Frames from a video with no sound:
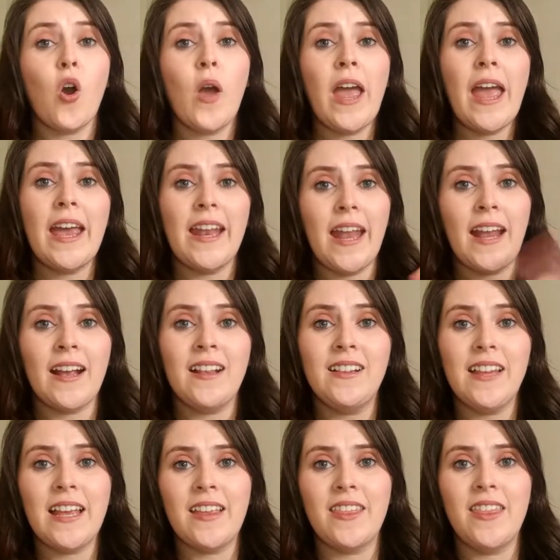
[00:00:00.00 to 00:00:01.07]
go ahead and
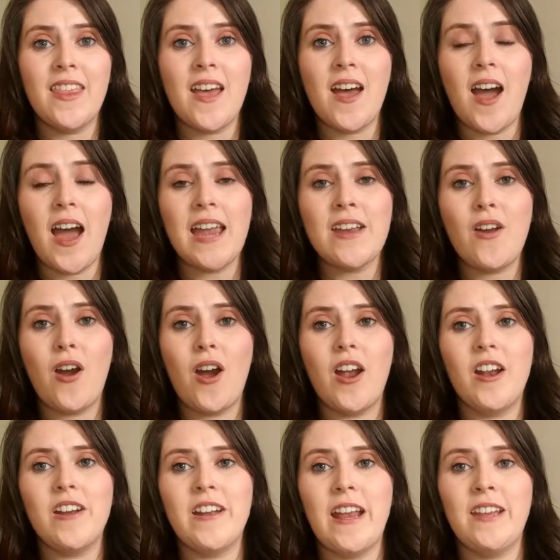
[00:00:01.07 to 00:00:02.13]
click the
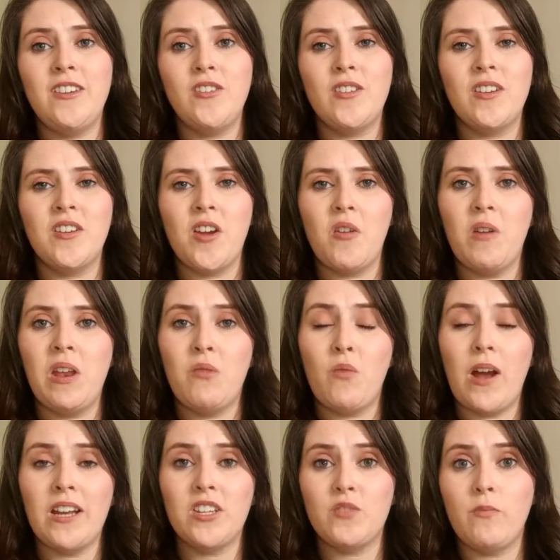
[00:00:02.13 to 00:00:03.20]
iCard and you can go
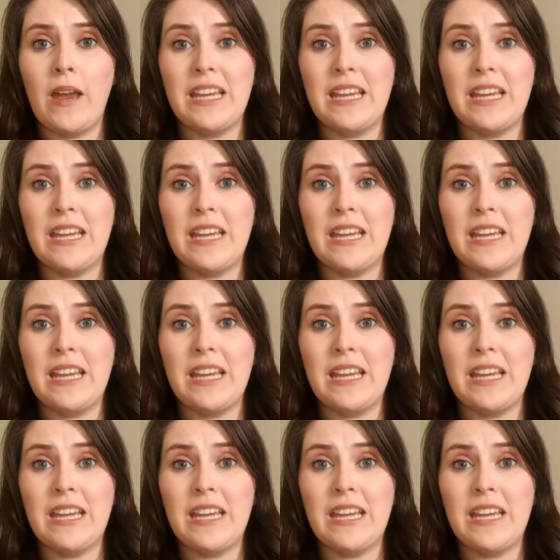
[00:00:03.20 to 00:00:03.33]
and watch